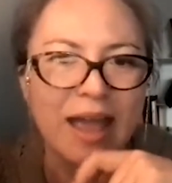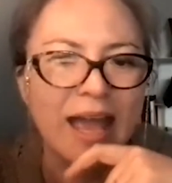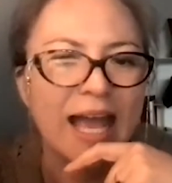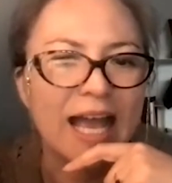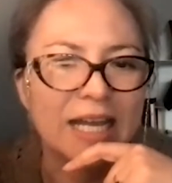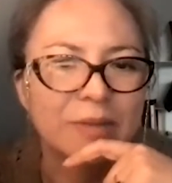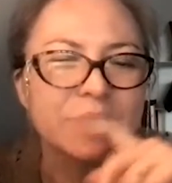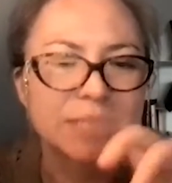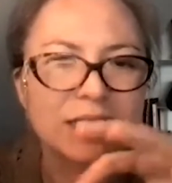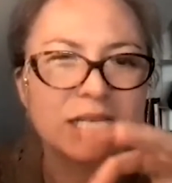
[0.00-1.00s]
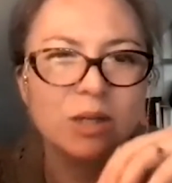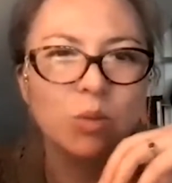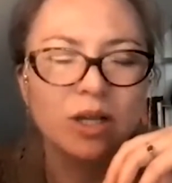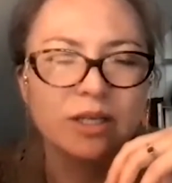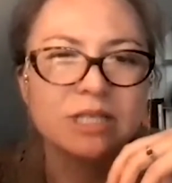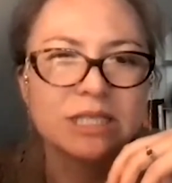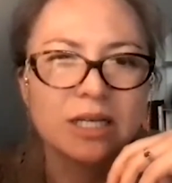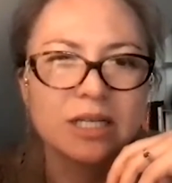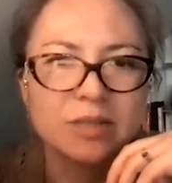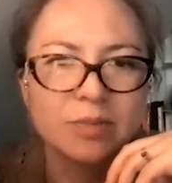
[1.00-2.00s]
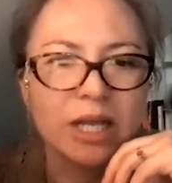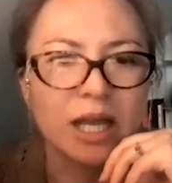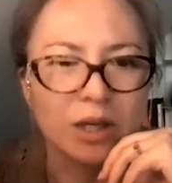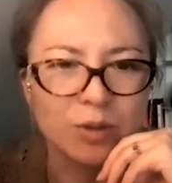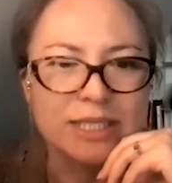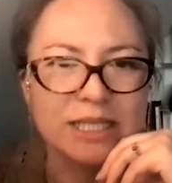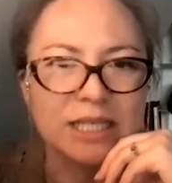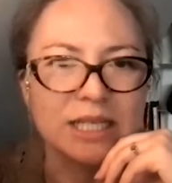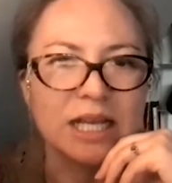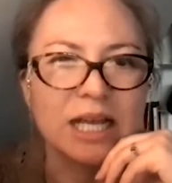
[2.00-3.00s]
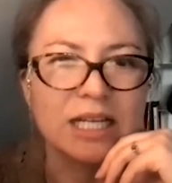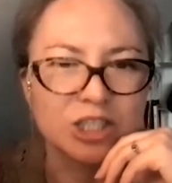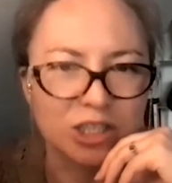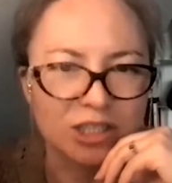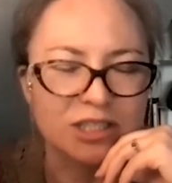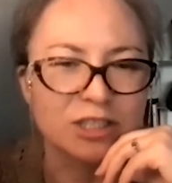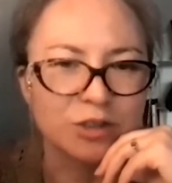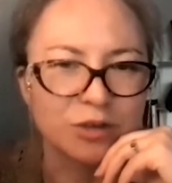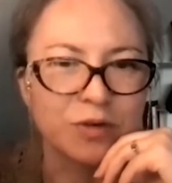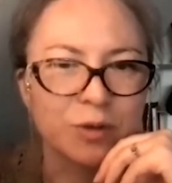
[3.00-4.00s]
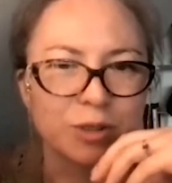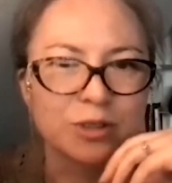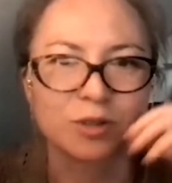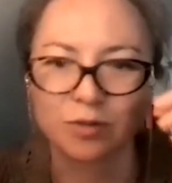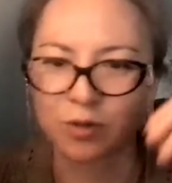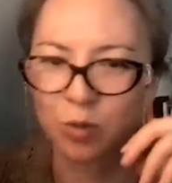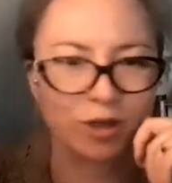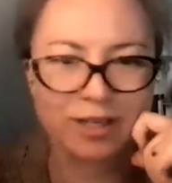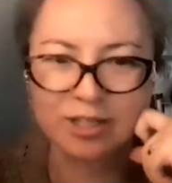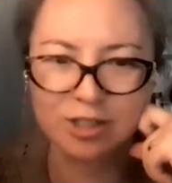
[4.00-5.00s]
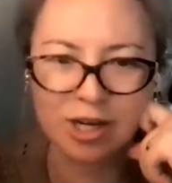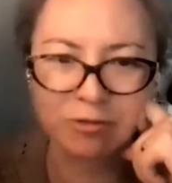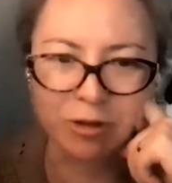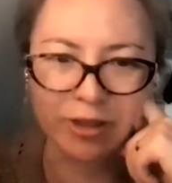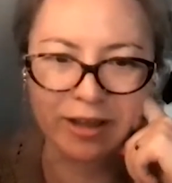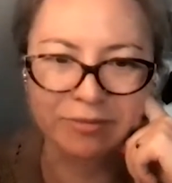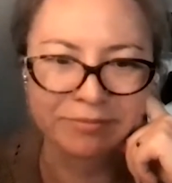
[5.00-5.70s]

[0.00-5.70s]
and particularly why you decided to make equity and justice a focus of your work in general there.